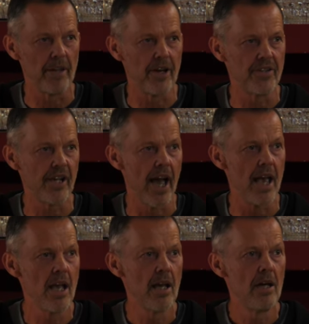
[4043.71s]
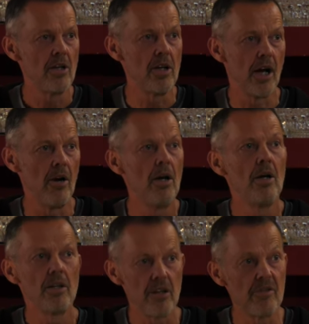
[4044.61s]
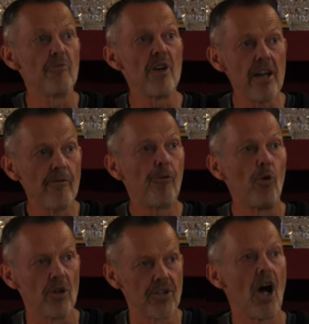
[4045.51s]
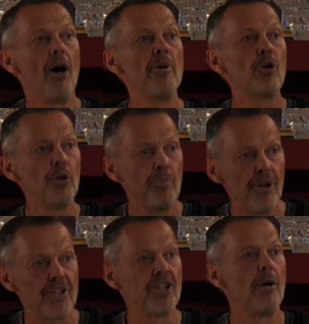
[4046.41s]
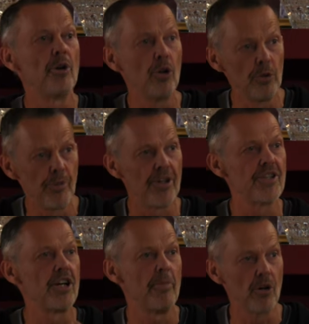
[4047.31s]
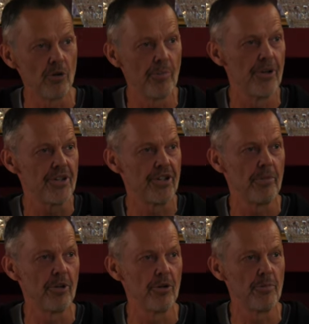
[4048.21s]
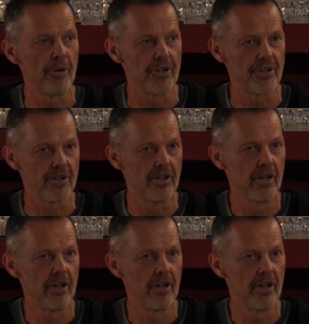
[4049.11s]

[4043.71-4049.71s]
They say, you know, reinforce, I'm a good person, I'm a good person, I'm a good person, I'm a good person.